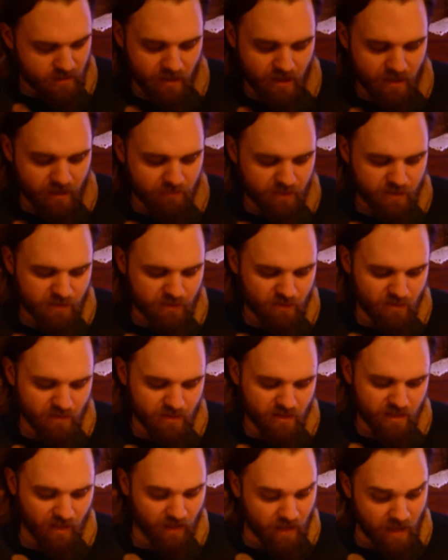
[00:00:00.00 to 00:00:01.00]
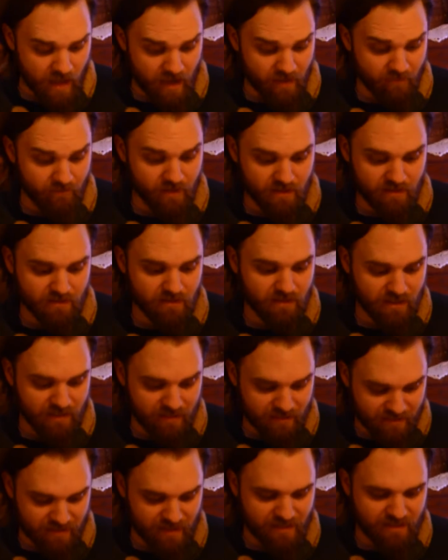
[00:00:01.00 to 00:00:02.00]
Aunt Petunia obviously
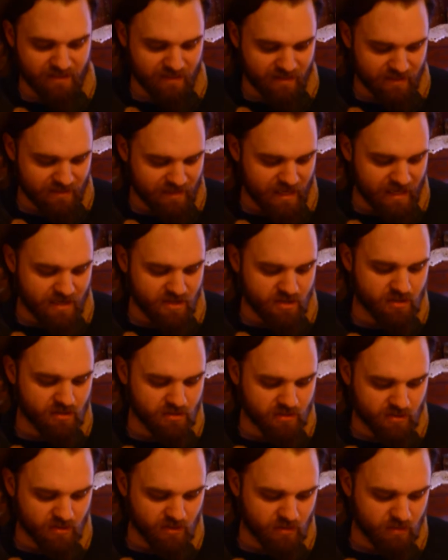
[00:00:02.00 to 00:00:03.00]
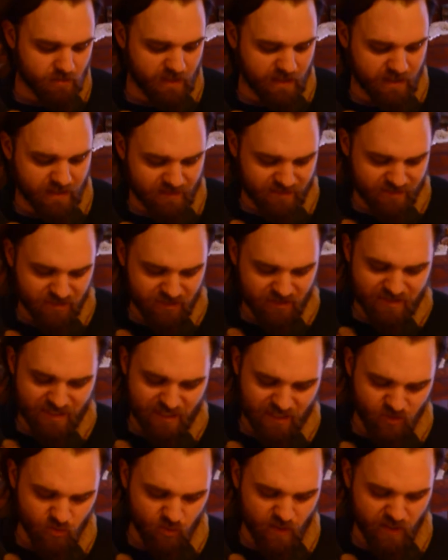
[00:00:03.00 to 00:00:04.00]
scented danger, too, because she
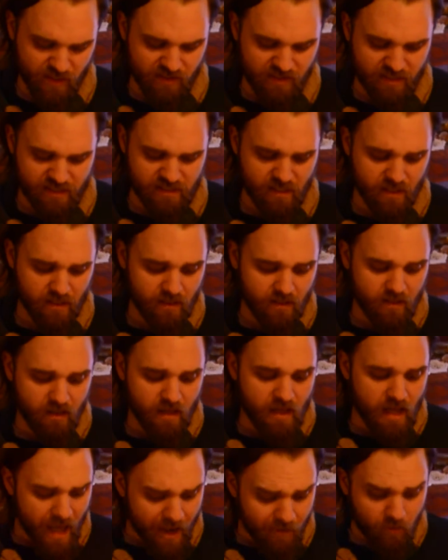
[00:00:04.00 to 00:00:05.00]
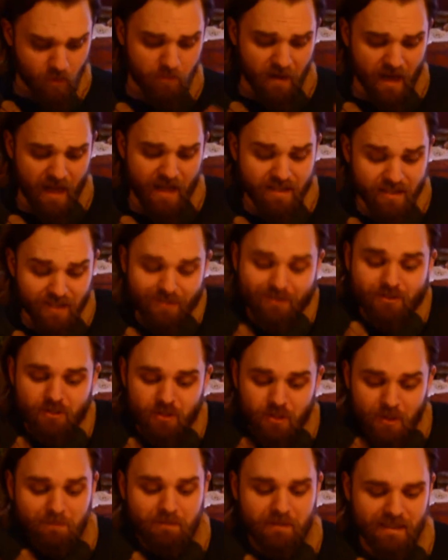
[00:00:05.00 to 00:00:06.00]
said quickly, "And we'll buy another
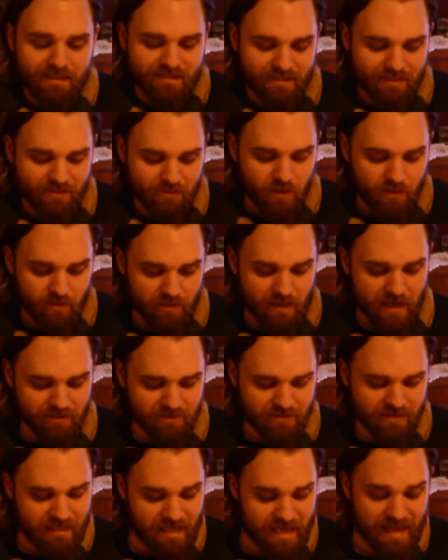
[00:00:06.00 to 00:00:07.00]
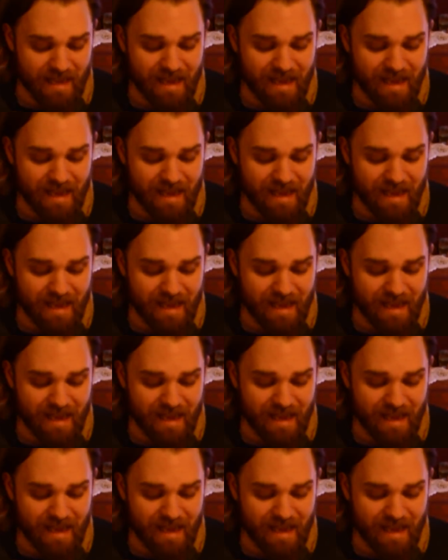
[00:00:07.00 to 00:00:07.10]
2 presents when we're out today.